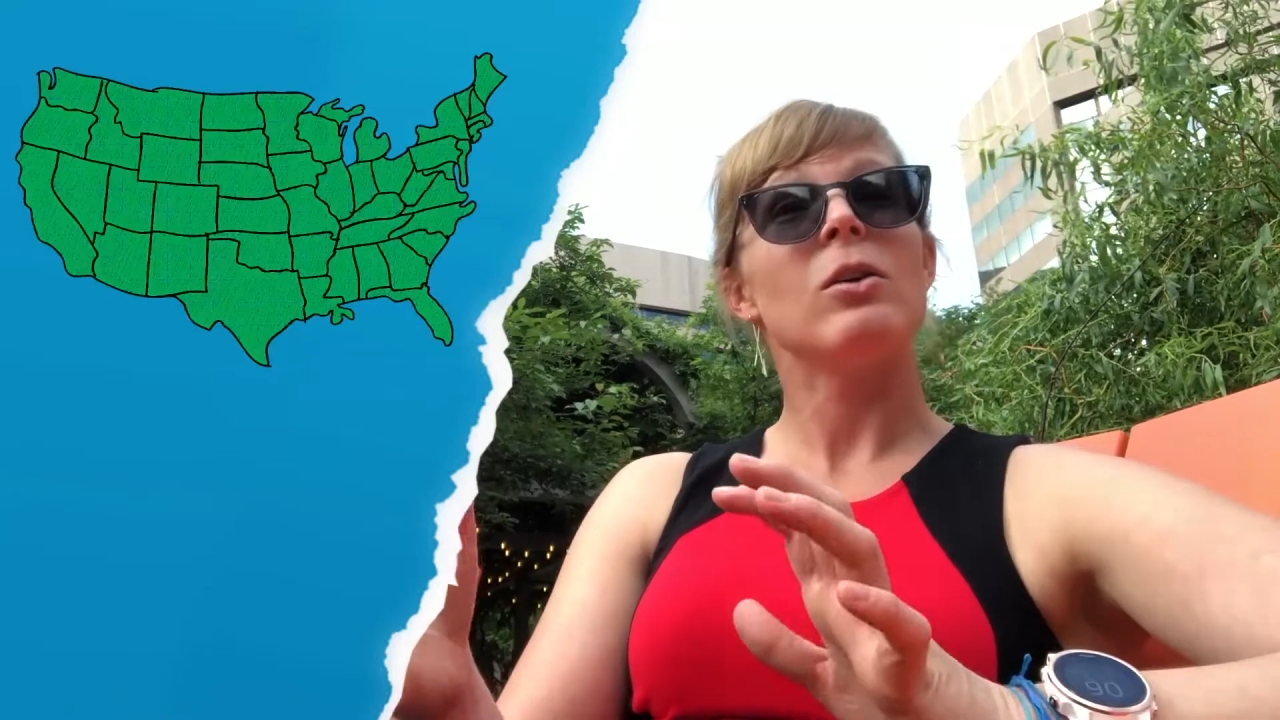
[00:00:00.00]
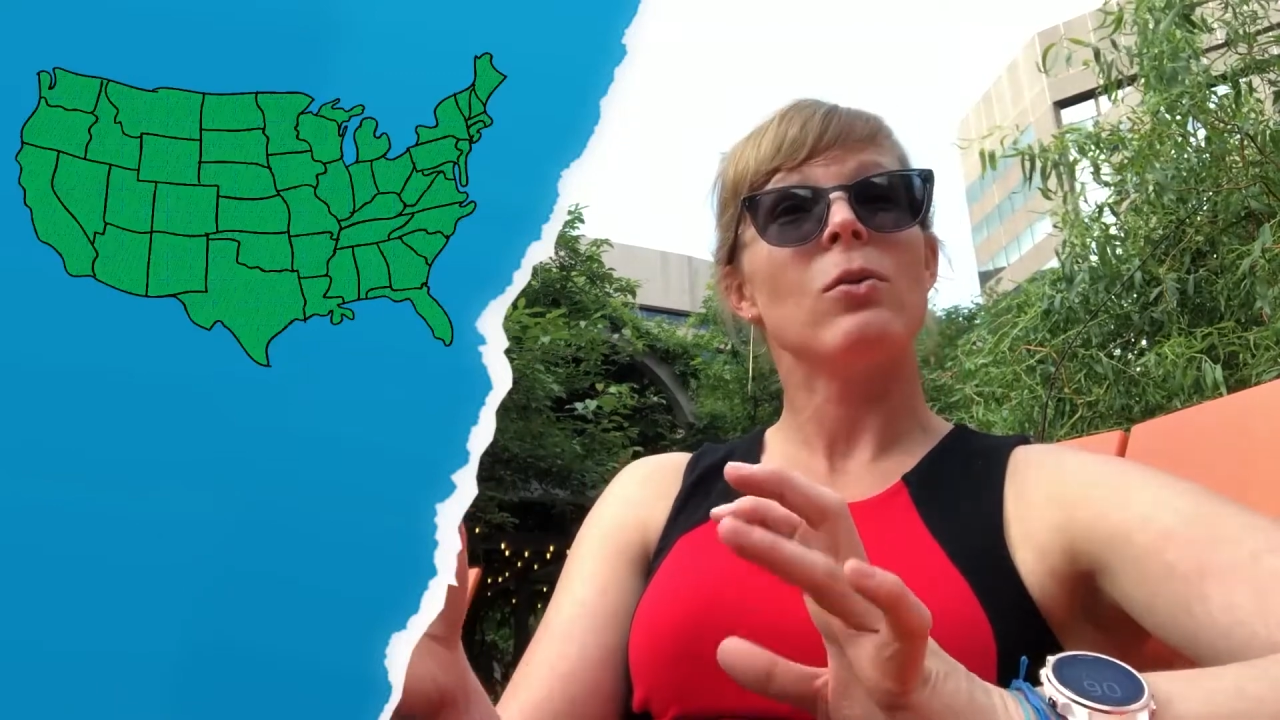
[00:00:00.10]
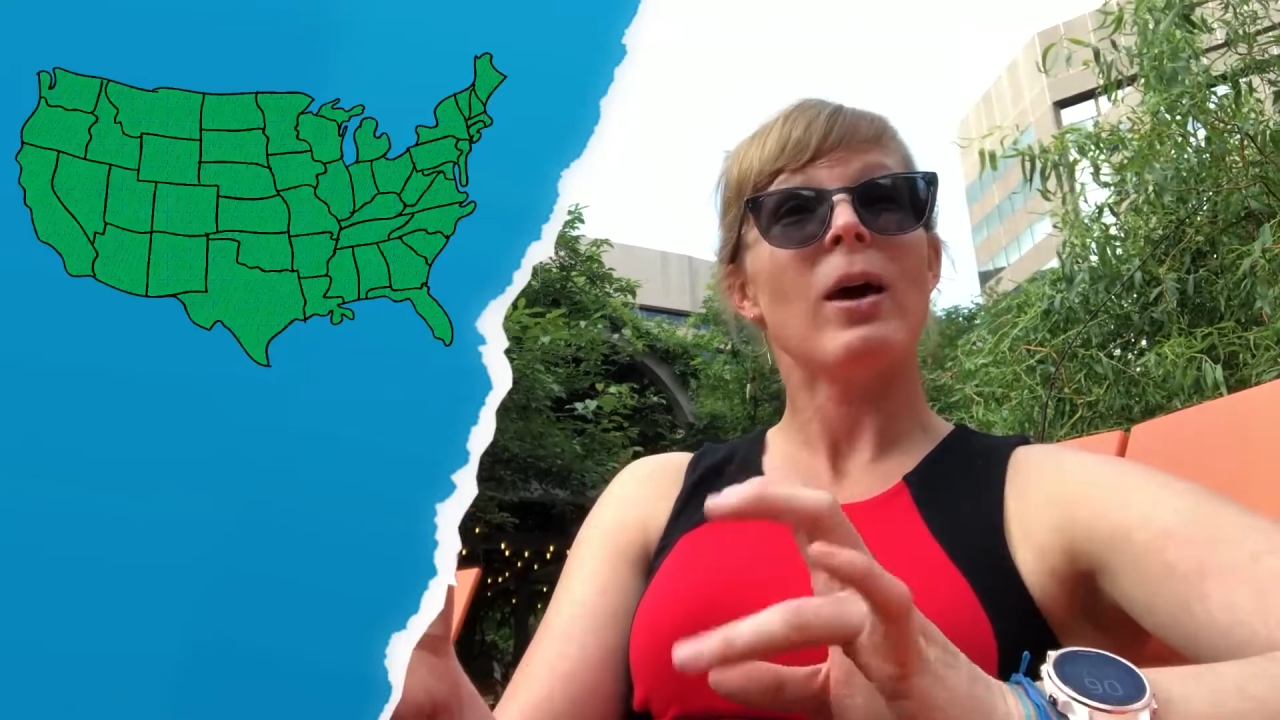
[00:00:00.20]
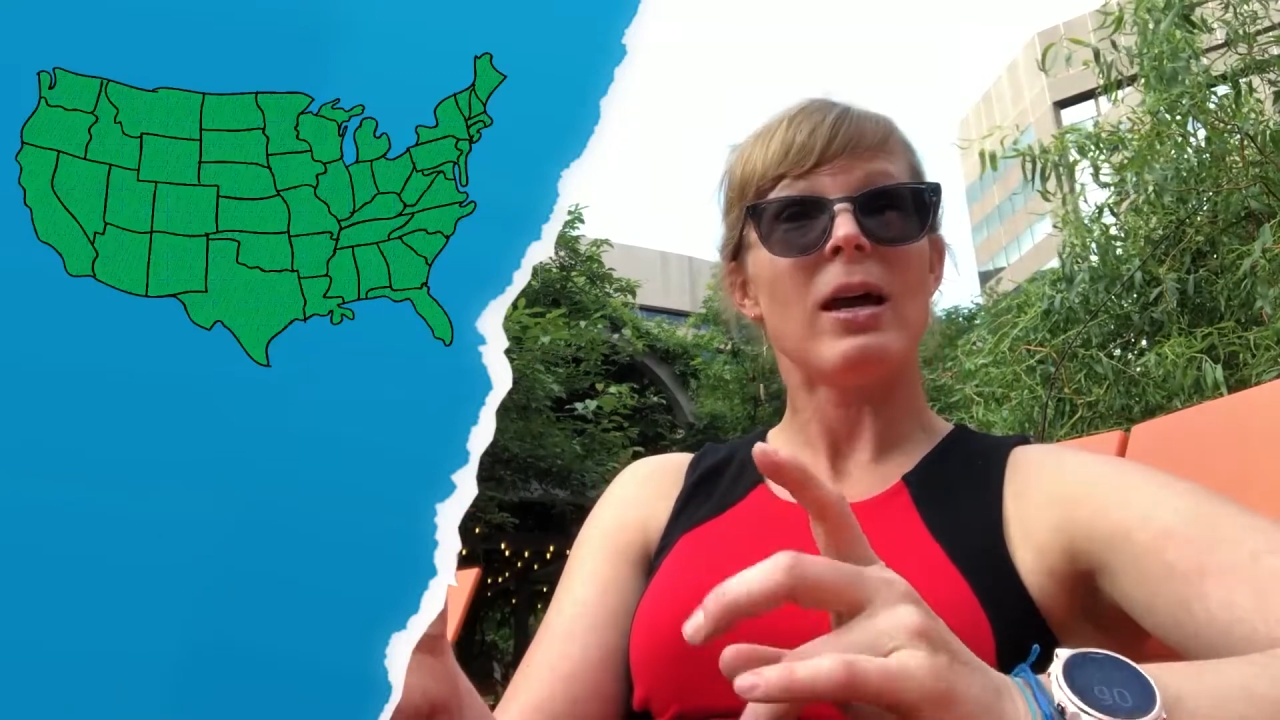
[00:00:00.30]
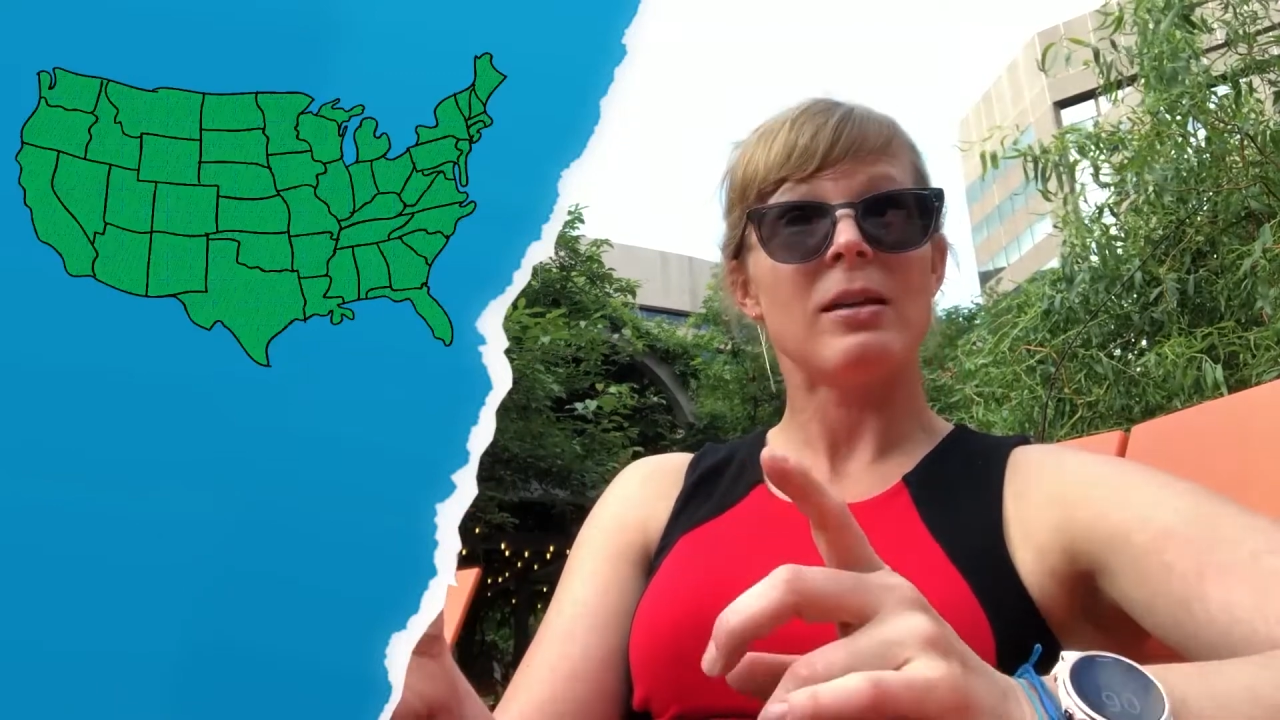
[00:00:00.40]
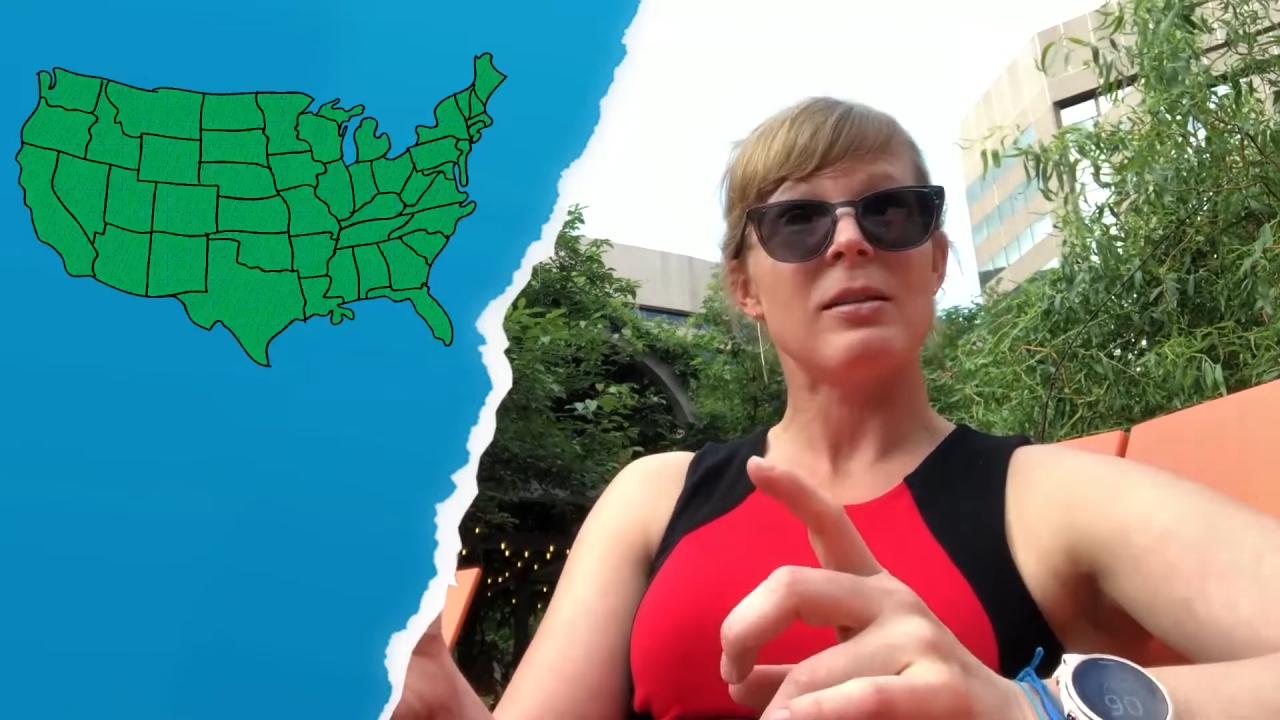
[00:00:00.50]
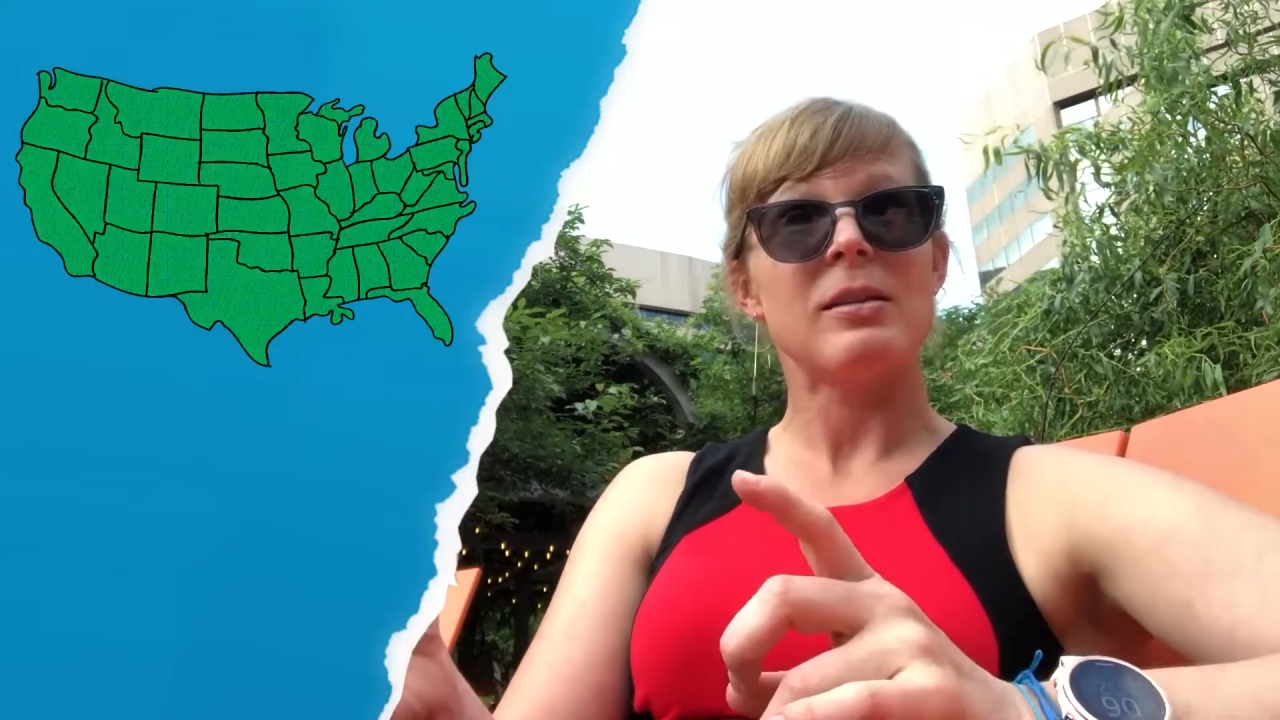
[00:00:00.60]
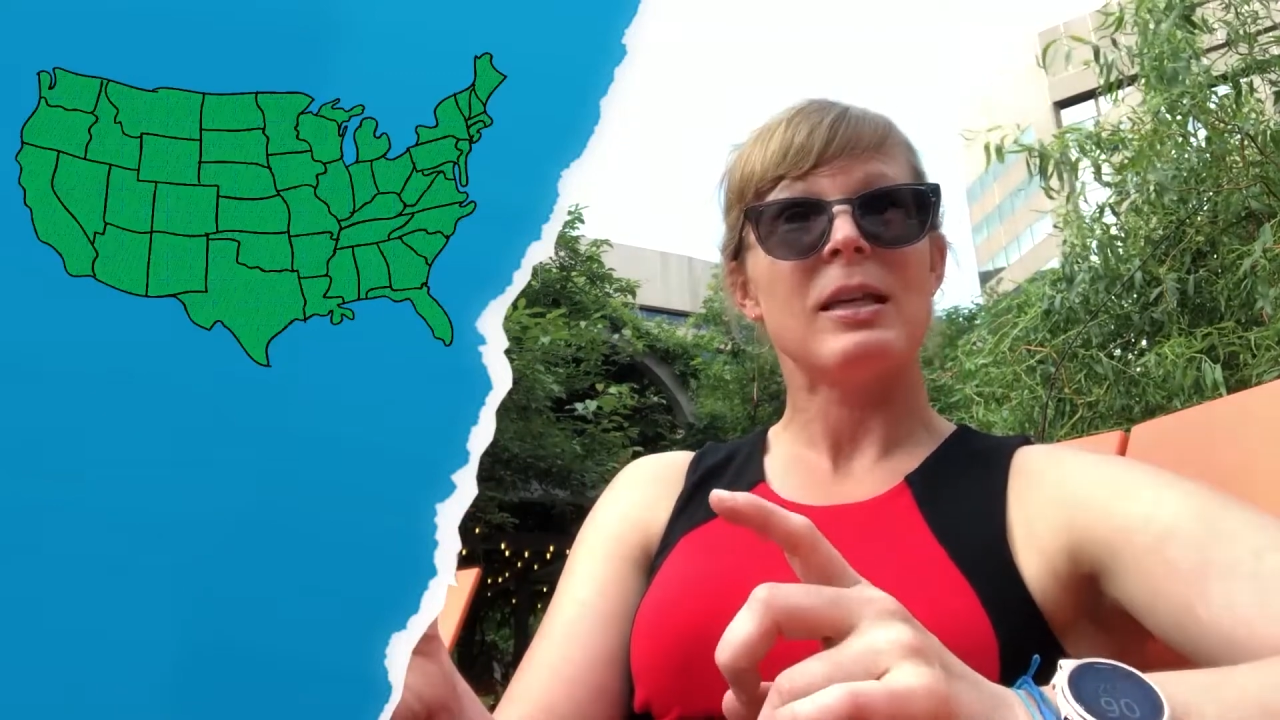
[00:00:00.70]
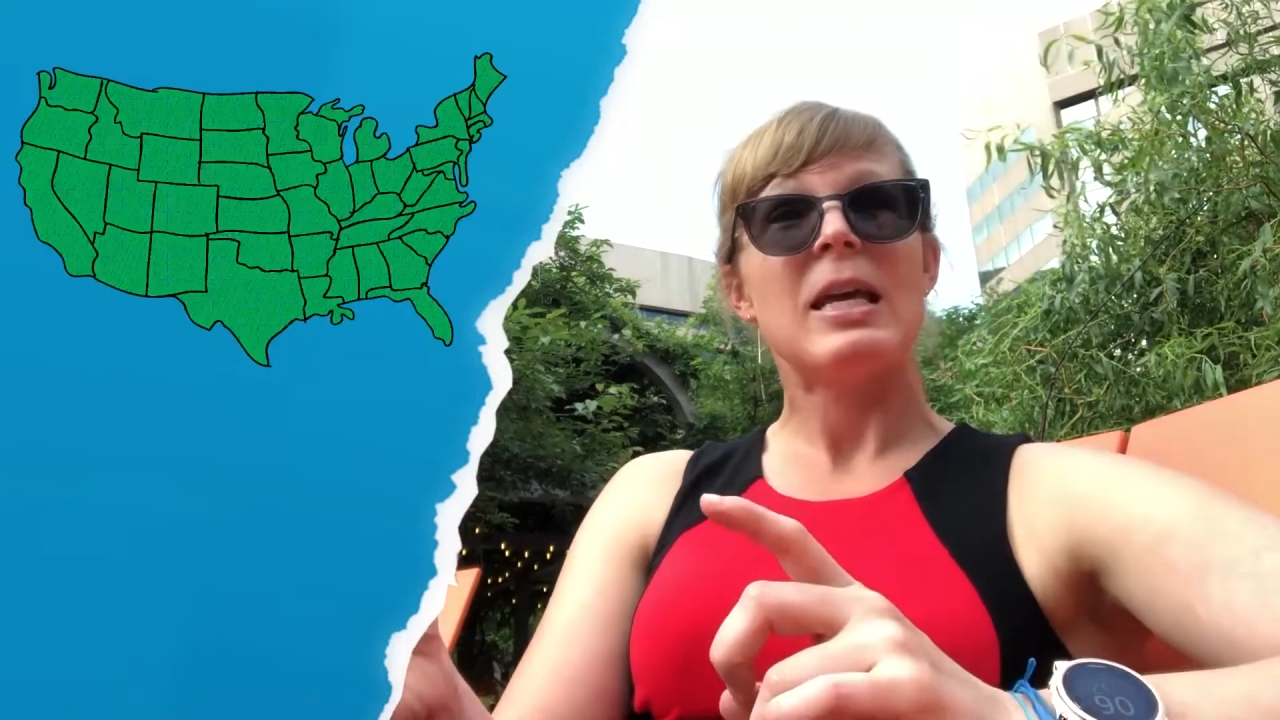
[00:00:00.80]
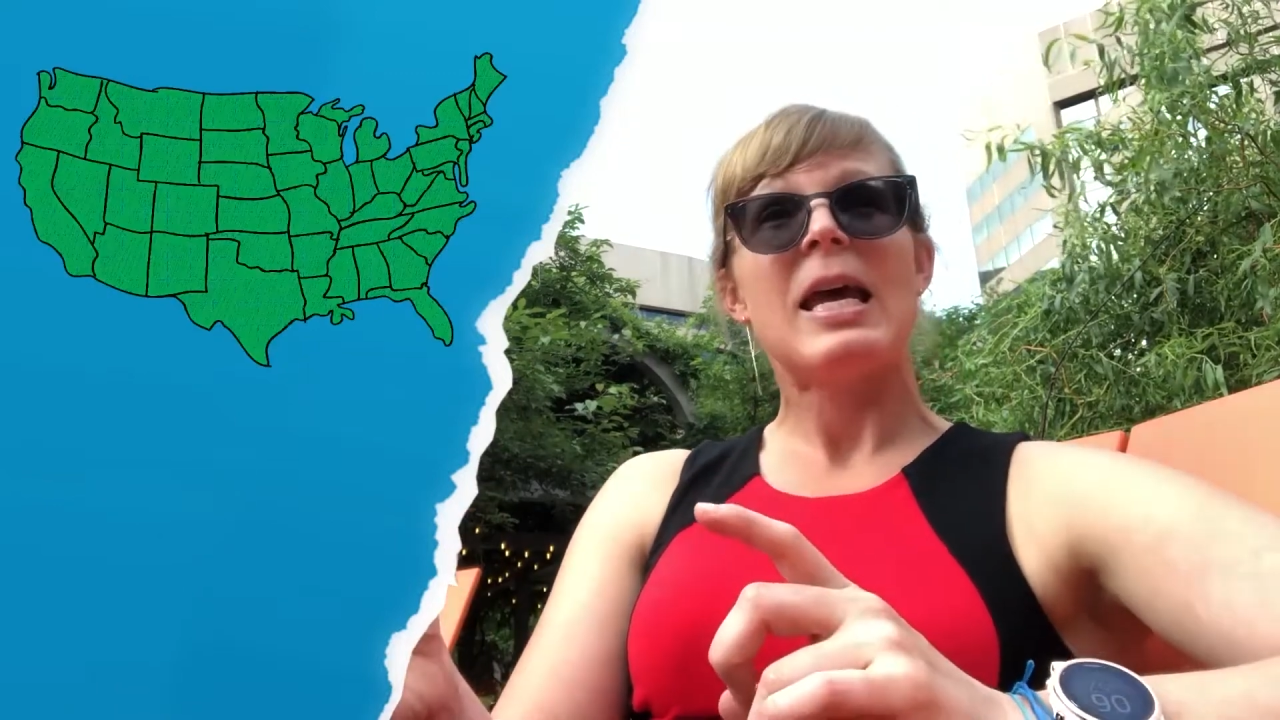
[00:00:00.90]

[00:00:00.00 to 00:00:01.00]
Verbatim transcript: US